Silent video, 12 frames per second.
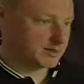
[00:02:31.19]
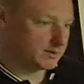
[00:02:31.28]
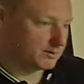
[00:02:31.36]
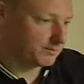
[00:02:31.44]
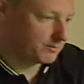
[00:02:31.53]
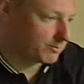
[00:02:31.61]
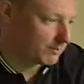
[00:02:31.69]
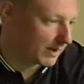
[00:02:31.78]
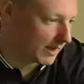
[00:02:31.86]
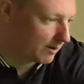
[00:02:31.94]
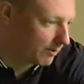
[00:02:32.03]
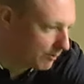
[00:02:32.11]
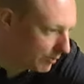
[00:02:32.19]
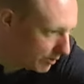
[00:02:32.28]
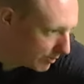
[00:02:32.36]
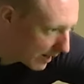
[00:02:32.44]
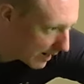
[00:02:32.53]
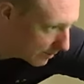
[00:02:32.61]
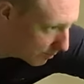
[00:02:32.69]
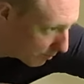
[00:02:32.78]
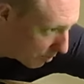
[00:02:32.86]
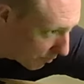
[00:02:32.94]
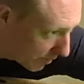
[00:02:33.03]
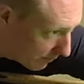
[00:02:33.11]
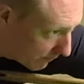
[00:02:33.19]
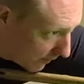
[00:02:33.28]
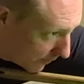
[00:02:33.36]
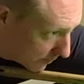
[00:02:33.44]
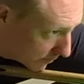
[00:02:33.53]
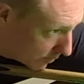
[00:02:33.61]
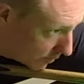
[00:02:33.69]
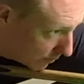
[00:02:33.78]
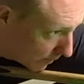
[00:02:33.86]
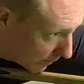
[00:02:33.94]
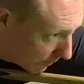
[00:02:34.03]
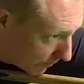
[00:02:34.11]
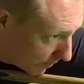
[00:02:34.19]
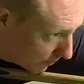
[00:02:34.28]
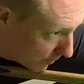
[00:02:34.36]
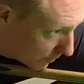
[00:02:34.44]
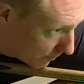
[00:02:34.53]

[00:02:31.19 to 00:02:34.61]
Okay, how we do it, I do it with 3 feathers, you can do it however you